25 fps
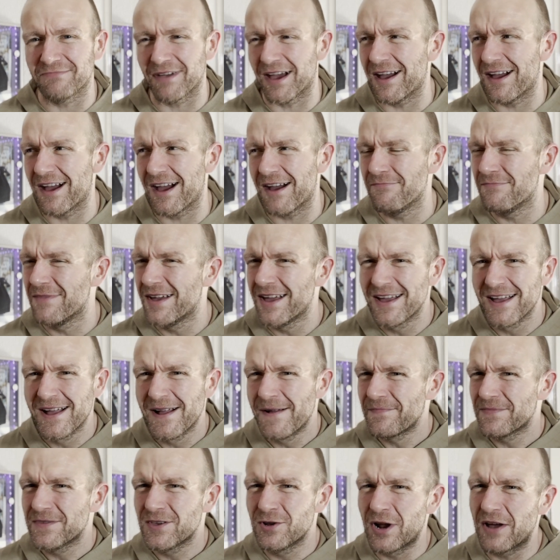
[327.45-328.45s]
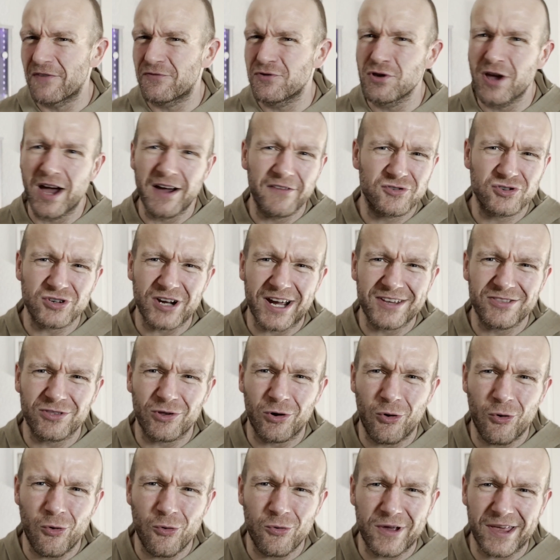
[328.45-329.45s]
Um, you know, if you have tried the
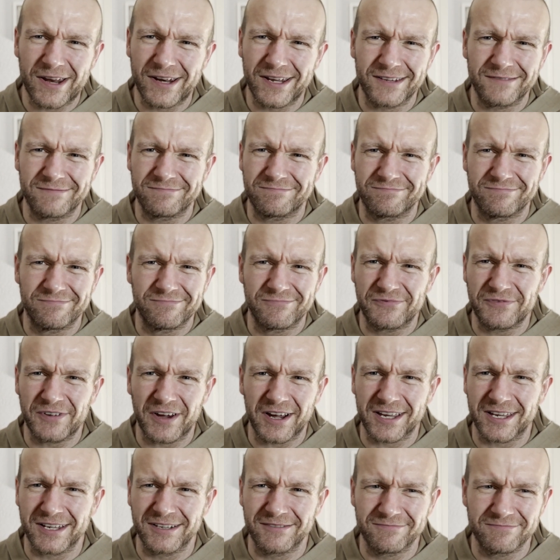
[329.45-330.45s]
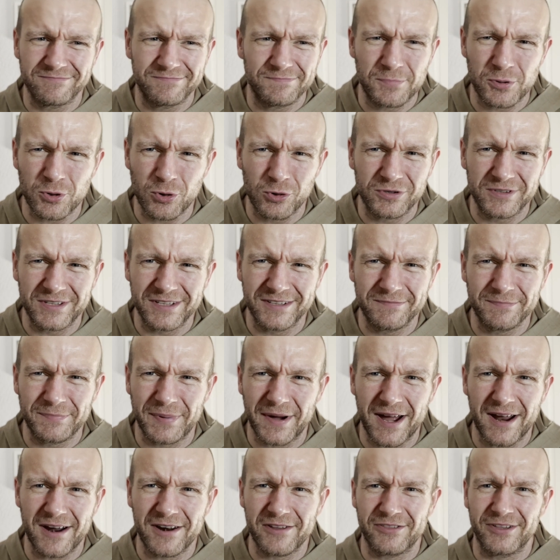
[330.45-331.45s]
whole kind of fucking protein
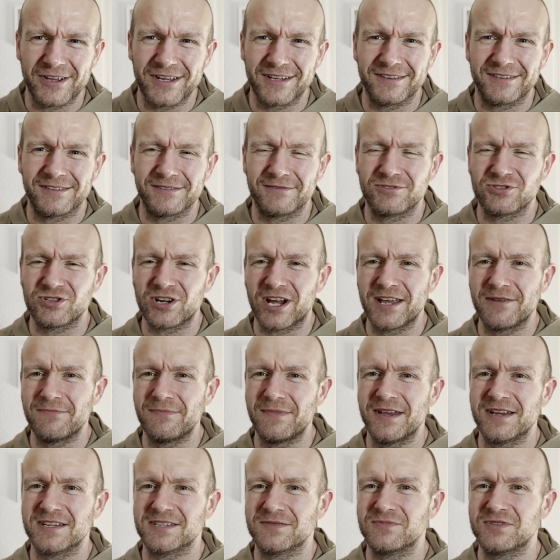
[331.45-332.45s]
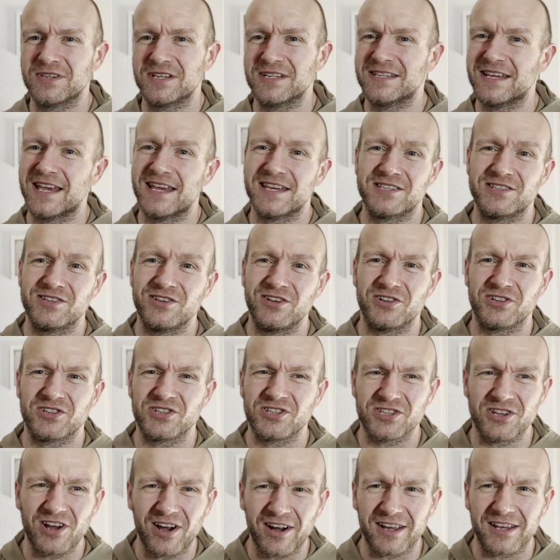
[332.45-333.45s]
bar thing to try and make some success and you're
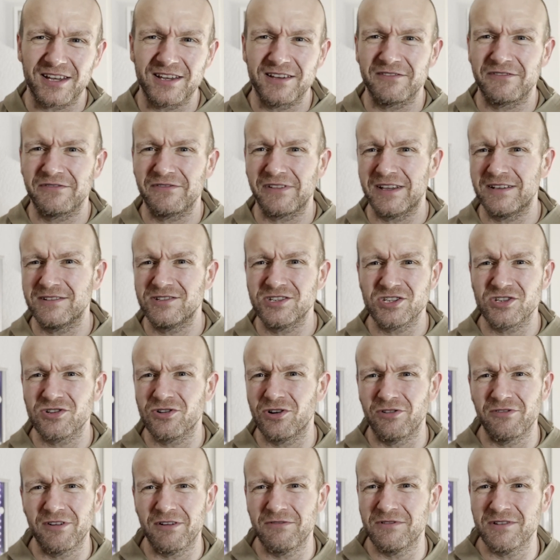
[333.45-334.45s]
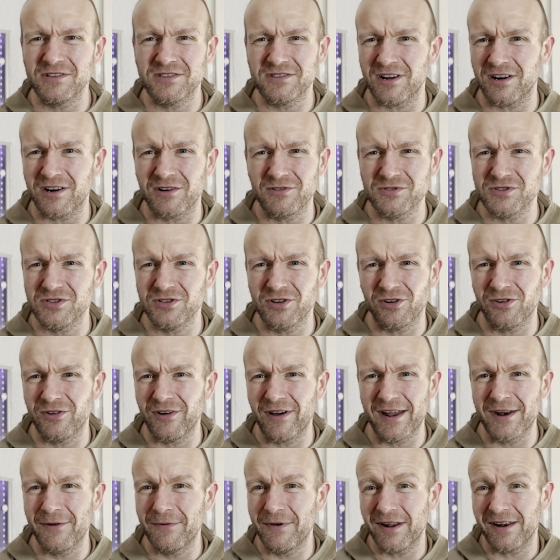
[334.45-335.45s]
stuck and you've like just gone round in circles and not got
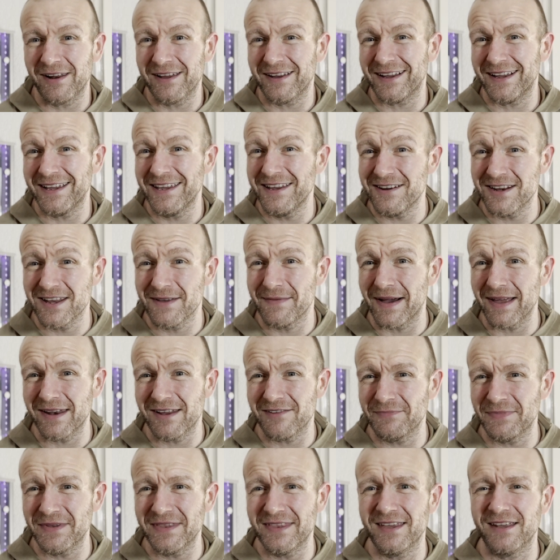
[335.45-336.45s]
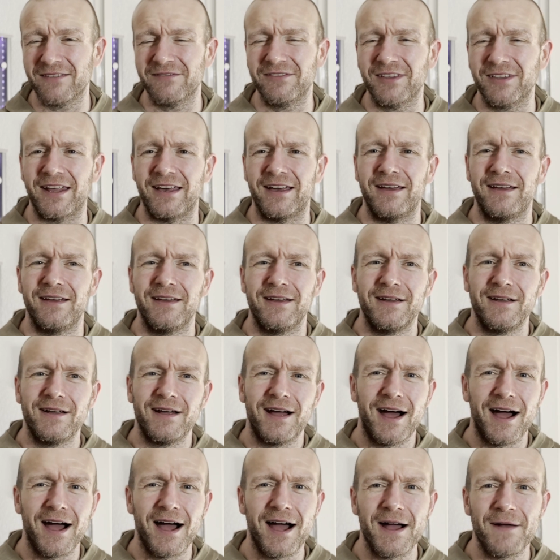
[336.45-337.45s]
anywhere, like I hear you, man. I've been there, done it.
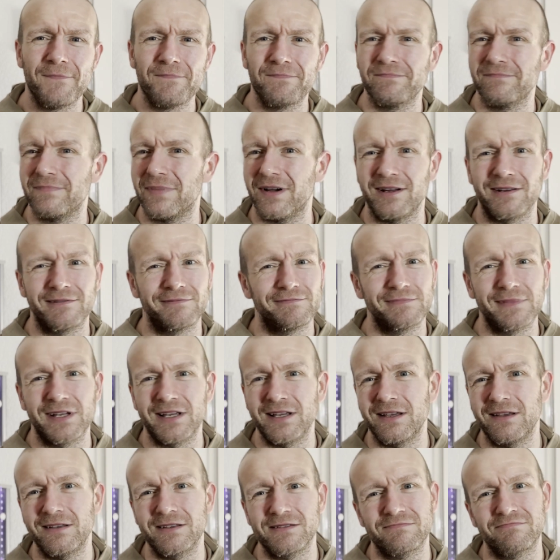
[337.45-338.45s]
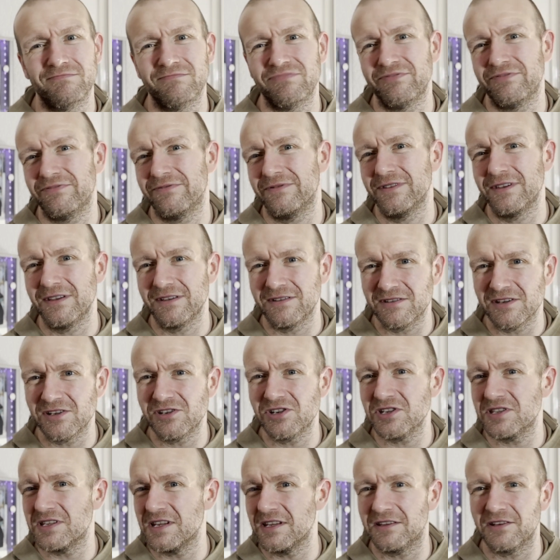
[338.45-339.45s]
Um, but it, eh, you
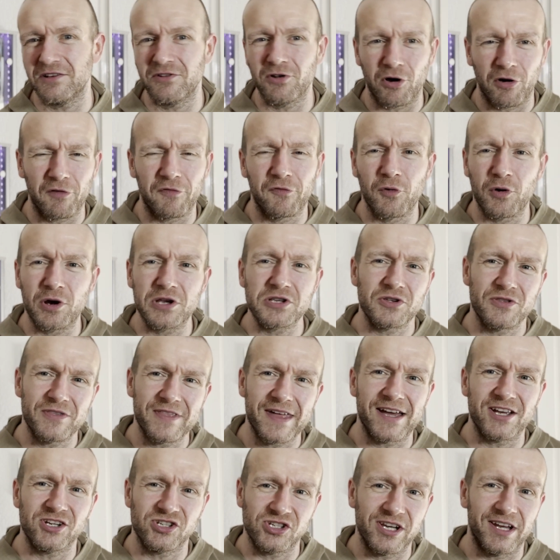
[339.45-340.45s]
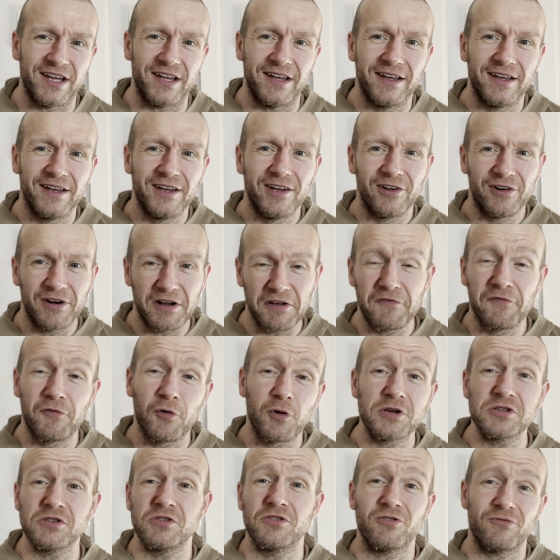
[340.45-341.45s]
just need to not focus on that shit, right?
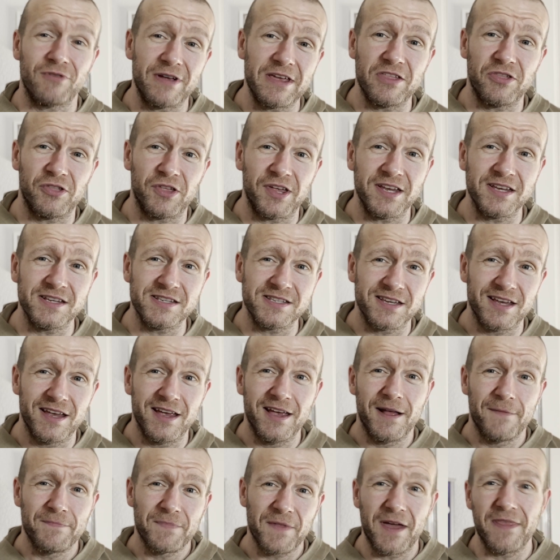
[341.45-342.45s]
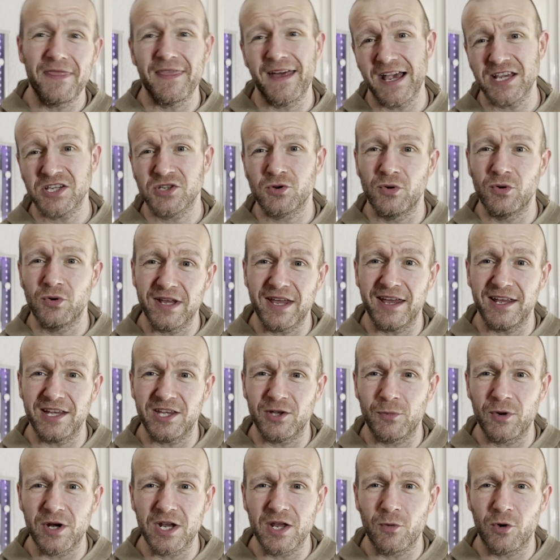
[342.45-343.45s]
Focus on the right things, and that's going to get you to
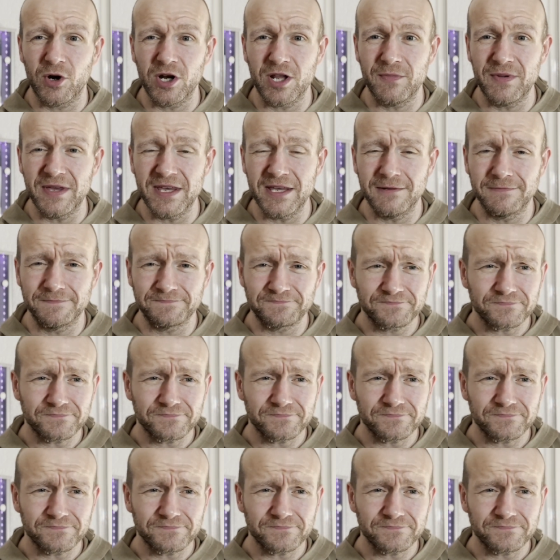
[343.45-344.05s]
where you want to be.